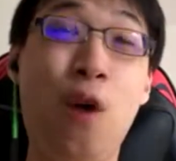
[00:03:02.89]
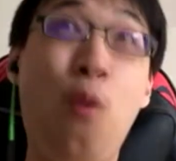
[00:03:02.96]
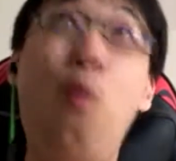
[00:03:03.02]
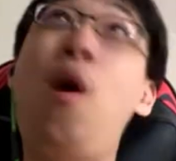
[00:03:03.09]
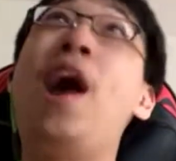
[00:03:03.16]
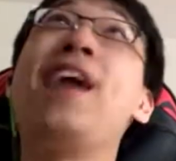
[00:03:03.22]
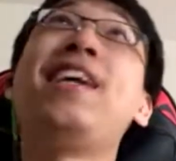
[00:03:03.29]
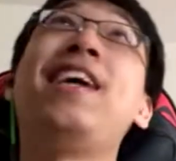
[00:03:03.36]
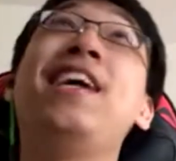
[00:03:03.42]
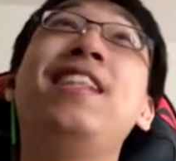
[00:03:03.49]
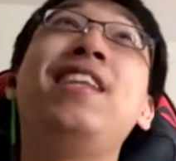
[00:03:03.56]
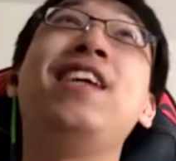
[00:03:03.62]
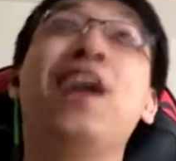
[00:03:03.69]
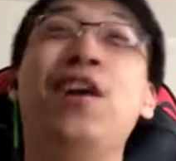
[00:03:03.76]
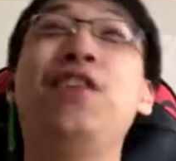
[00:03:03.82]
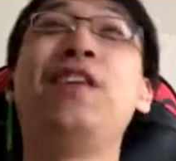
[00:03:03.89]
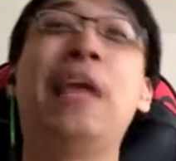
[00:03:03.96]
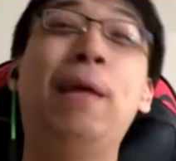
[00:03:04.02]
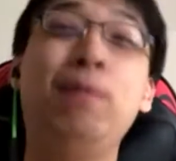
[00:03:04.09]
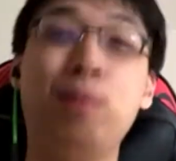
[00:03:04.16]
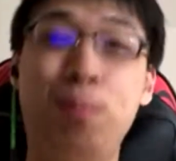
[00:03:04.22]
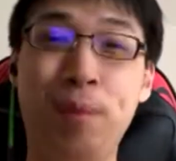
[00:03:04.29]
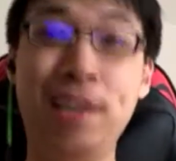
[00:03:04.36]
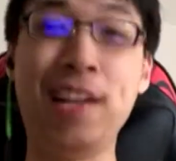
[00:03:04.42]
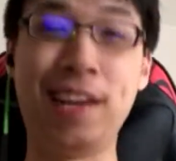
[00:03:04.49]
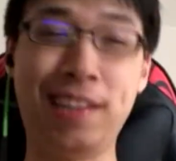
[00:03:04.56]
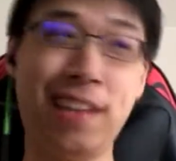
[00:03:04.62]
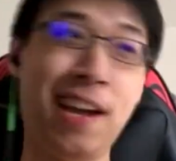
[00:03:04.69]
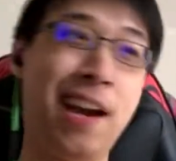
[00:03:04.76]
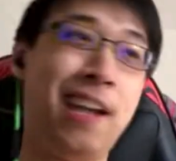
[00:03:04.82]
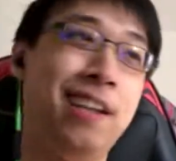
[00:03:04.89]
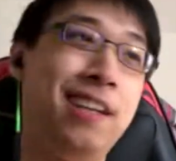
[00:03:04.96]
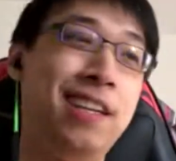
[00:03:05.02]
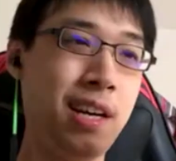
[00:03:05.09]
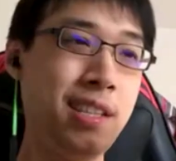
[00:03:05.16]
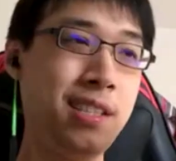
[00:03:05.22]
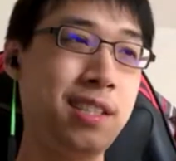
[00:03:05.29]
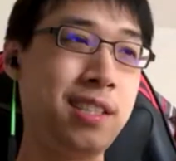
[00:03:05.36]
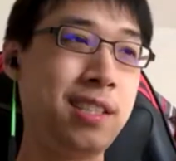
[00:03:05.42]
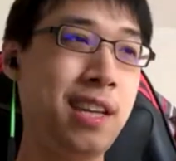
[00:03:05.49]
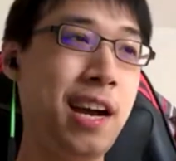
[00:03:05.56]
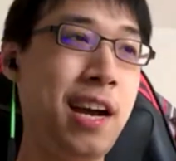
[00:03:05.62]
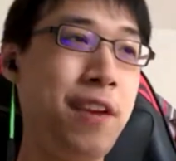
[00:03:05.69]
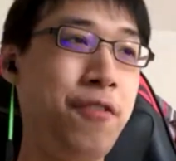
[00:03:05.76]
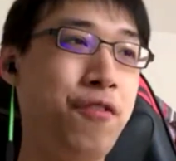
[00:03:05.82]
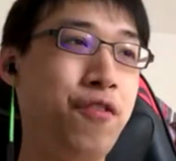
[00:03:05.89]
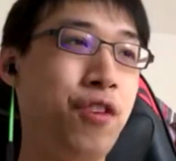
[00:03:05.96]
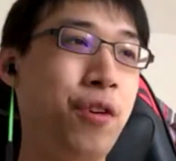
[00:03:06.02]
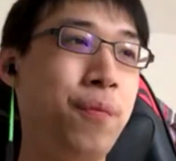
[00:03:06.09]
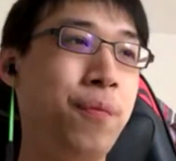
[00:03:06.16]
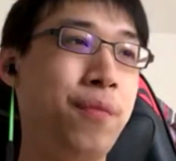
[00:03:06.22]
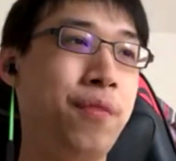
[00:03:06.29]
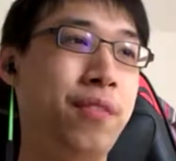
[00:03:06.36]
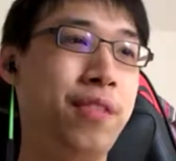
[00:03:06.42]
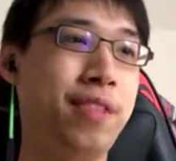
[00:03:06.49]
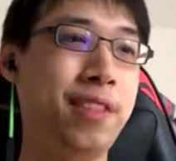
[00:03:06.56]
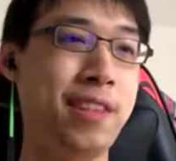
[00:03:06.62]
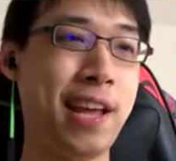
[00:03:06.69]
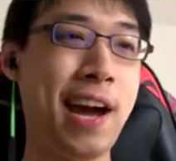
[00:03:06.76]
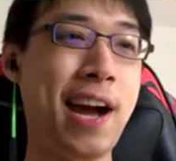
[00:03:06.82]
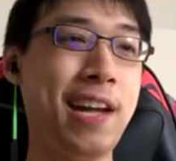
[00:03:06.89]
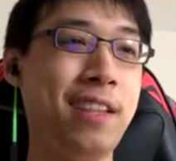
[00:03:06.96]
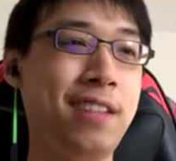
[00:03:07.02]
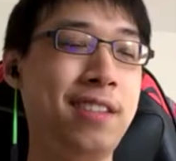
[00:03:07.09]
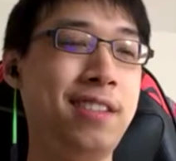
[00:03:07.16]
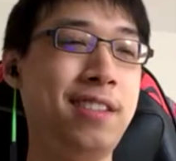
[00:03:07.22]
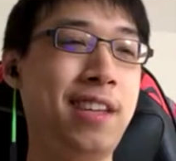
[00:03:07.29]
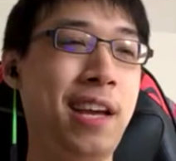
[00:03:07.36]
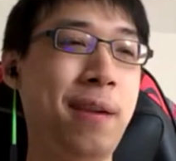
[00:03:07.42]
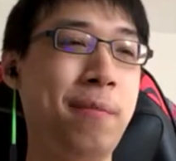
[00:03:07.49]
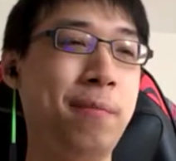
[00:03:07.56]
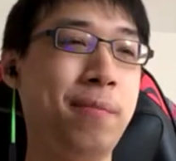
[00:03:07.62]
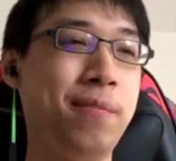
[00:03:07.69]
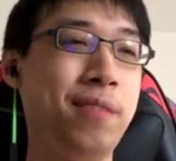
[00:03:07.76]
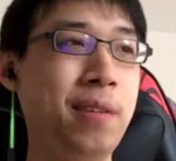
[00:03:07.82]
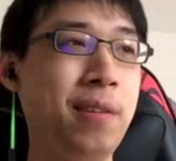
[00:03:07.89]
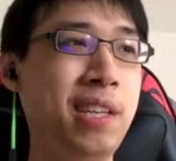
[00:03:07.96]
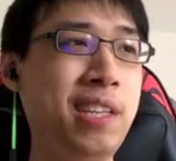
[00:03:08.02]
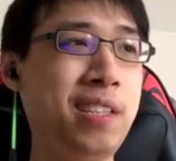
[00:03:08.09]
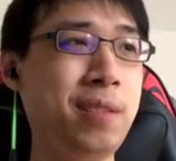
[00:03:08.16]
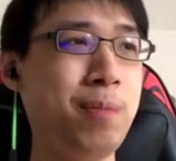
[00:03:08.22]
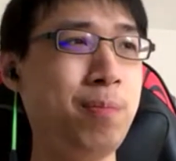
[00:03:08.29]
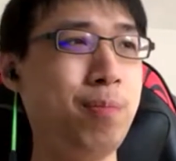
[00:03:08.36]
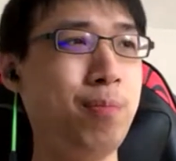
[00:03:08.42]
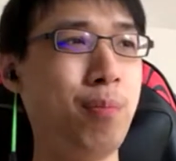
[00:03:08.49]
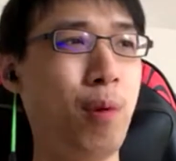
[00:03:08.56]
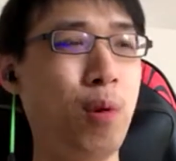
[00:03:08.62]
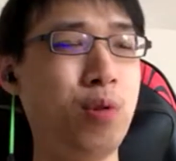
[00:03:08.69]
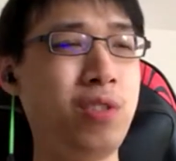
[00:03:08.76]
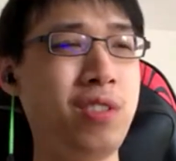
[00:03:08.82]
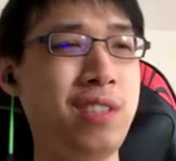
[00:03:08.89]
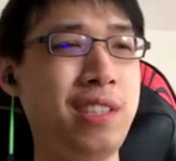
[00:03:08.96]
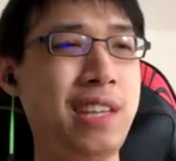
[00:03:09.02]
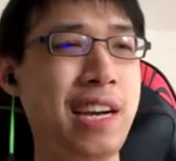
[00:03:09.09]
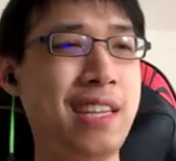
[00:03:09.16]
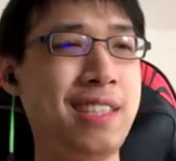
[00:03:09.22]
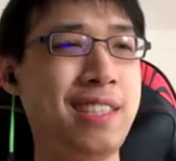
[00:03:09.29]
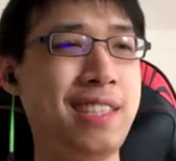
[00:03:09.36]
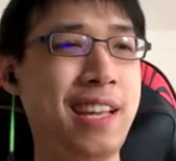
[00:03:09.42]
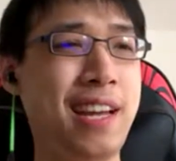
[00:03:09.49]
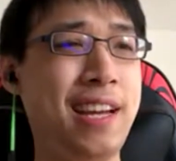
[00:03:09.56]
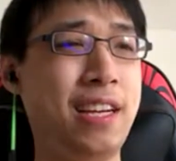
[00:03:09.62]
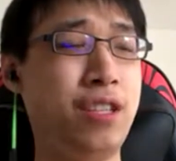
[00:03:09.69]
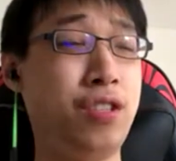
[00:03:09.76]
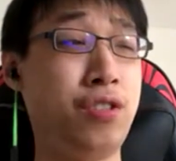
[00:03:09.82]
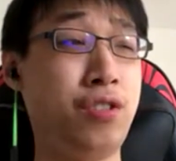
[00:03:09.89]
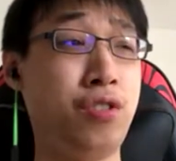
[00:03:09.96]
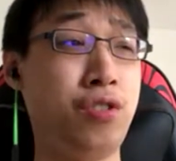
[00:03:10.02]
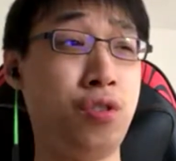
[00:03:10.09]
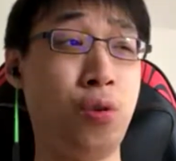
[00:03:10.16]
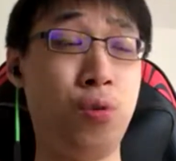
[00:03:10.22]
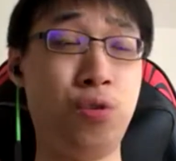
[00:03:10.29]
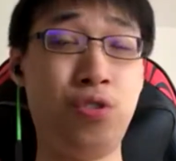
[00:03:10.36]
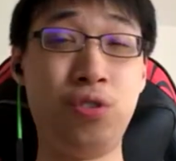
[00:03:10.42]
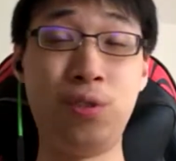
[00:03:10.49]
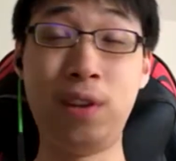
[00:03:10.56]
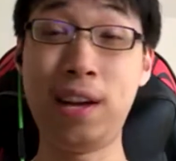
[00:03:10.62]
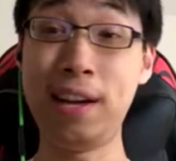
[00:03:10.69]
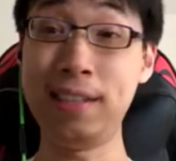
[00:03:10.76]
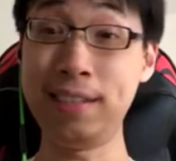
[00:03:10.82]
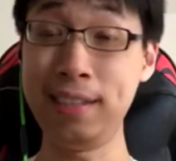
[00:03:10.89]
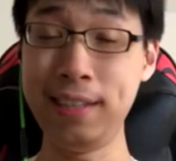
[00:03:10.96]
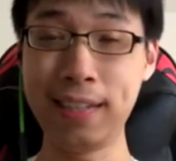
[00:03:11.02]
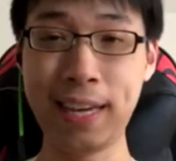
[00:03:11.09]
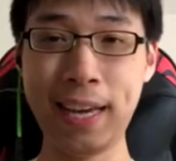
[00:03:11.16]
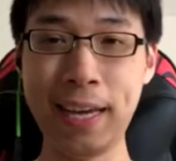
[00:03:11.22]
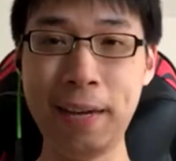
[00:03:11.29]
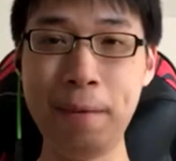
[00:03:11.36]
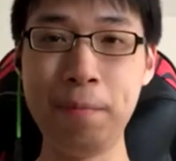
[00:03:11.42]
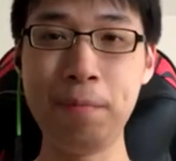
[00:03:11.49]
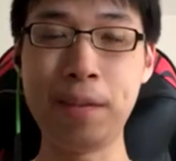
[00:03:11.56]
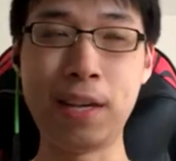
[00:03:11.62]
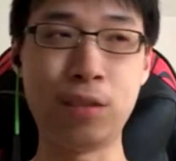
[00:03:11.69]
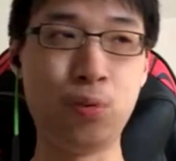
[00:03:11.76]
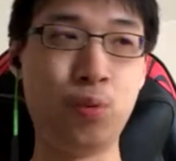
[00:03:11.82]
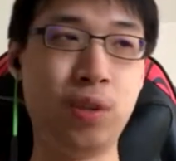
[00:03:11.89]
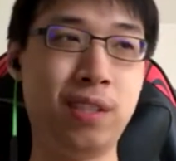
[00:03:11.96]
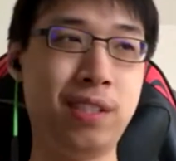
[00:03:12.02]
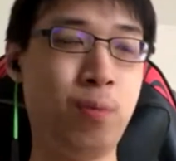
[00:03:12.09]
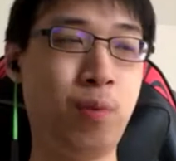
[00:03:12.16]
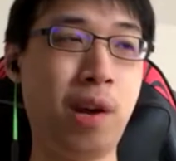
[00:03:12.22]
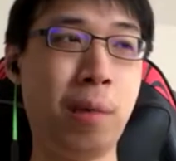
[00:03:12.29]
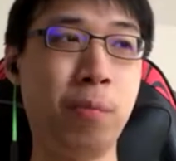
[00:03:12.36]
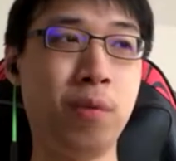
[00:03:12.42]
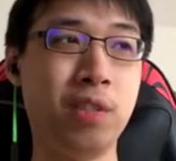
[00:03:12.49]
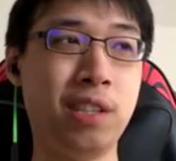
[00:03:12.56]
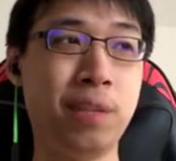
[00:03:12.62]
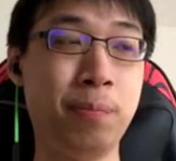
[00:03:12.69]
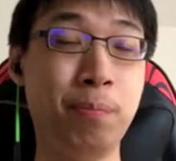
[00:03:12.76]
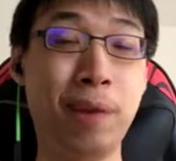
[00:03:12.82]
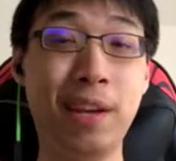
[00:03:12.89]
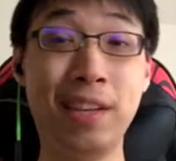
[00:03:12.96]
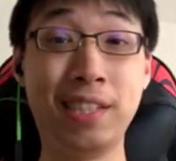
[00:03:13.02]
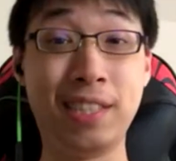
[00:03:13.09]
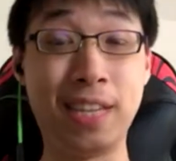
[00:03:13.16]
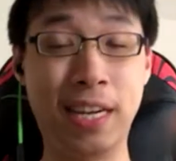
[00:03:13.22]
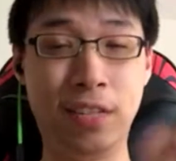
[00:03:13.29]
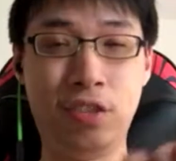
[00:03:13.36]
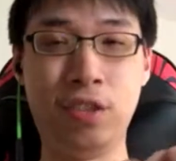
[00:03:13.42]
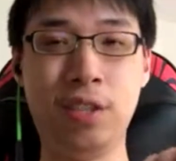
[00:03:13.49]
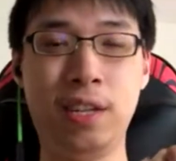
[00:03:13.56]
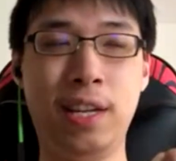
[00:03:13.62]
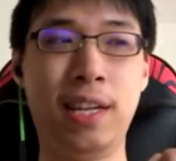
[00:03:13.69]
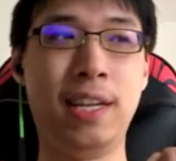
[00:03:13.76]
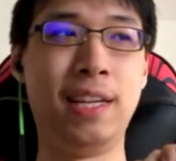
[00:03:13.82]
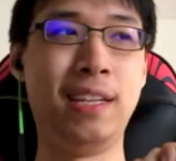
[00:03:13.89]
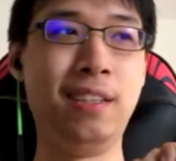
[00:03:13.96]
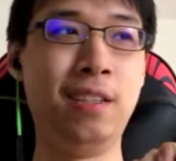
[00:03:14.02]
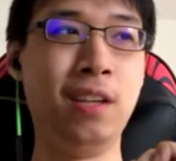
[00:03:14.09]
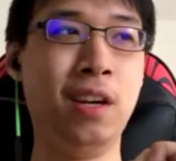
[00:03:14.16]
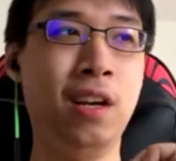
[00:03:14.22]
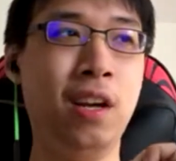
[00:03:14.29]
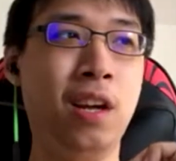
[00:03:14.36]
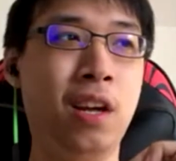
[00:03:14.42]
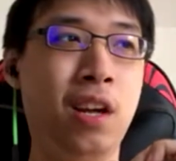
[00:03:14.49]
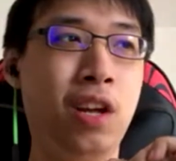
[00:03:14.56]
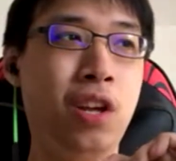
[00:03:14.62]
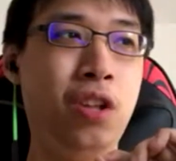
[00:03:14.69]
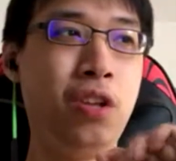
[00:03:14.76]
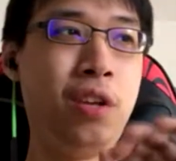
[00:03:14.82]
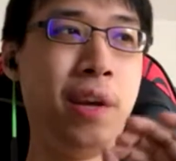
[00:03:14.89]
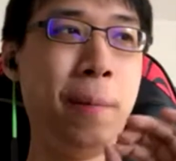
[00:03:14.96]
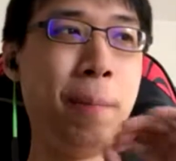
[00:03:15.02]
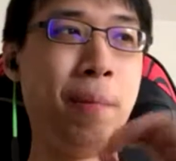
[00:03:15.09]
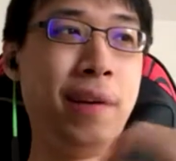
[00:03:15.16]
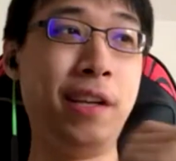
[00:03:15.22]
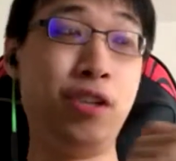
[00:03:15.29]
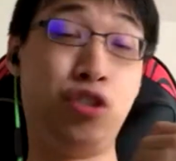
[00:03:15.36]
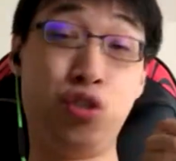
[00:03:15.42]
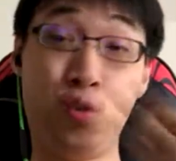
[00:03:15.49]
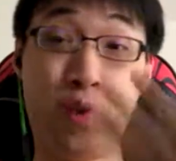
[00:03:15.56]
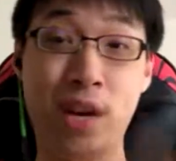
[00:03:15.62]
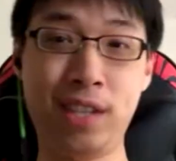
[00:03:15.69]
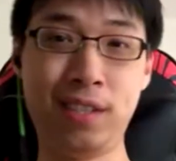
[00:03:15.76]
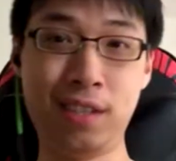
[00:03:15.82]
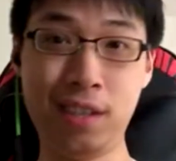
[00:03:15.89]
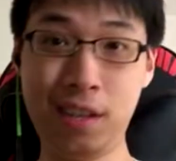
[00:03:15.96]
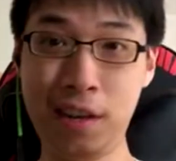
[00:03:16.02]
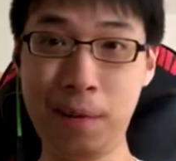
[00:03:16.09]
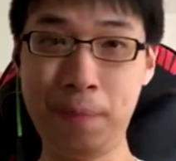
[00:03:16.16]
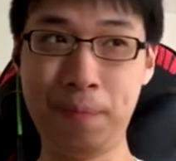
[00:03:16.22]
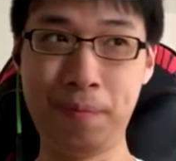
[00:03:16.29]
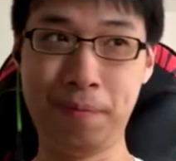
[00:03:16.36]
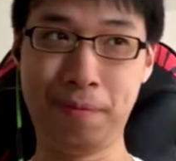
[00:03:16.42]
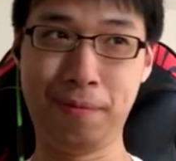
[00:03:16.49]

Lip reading: Why can't the other games be like that? Aside from that, this game it's mostly, I'd say, a socializing game. That's what the main intention is. You can play dress up.